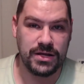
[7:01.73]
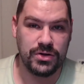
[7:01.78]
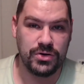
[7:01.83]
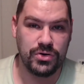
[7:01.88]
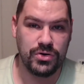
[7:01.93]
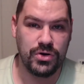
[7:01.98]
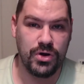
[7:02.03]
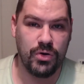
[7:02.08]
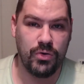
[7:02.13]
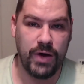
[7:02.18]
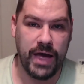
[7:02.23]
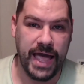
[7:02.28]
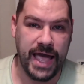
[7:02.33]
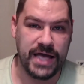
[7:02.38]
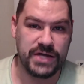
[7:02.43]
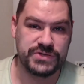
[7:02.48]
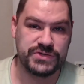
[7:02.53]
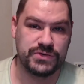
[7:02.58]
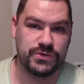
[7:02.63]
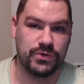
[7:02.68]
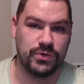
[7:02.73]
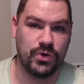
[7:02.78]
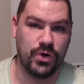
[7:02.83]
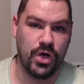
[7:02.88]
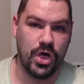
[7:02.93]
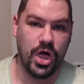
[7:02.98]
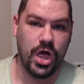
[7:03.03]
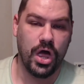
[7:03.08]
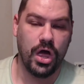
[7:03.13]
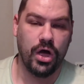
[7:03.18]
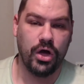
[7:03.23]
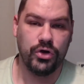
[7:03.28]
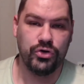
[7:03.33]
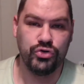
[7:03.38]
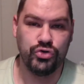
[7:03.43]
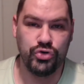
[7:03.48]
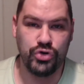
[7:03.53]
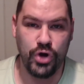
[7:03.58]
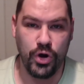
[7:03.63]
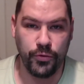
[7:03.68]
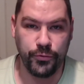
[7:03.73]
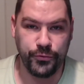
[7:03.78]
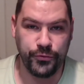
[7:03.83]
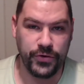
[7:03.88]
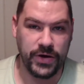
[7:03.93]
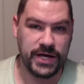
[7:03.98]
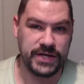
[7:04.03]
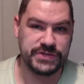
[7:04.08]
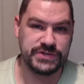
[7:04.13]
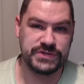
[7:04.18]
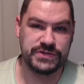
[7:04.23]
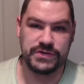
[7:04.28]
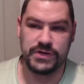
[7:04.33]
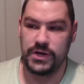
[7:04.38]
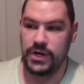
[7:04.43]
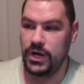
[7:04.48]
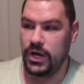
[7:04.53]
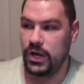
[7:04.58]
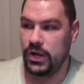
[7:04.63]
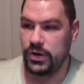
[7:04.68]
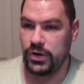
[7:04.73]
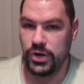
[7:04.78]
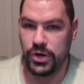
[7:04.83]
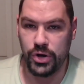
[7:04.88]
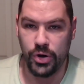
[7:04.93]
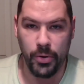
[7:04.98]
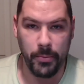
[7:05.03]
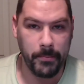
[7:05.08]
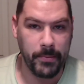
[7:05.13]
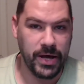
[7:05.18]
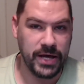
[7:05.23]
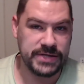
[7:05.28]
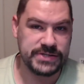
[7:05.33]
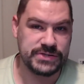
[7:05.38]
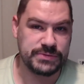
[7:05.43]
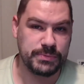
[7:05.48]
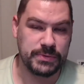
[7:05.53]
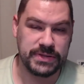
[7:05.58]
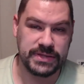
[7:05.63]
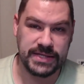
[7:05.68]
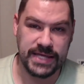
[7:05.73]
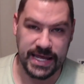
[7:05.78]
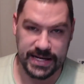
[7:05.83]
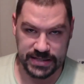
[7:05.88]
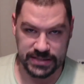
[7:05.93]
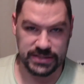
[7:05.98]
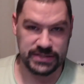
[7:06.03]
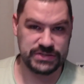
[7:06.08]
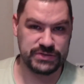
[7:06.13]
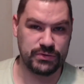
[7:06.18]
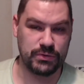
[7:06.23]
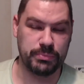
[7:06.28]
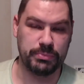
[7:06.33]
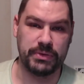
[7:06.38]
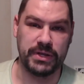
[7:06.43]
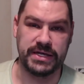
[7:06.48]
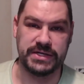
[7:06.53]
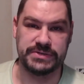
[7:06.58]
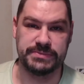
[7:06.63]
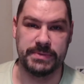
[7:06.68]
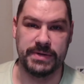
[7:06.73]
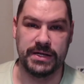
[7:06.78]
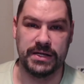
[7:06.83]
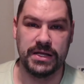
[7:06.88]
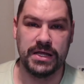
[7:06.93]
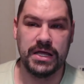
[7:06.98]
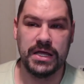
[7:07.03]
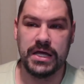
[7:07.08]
no hassle, no fuss, no muss with getting this replacement.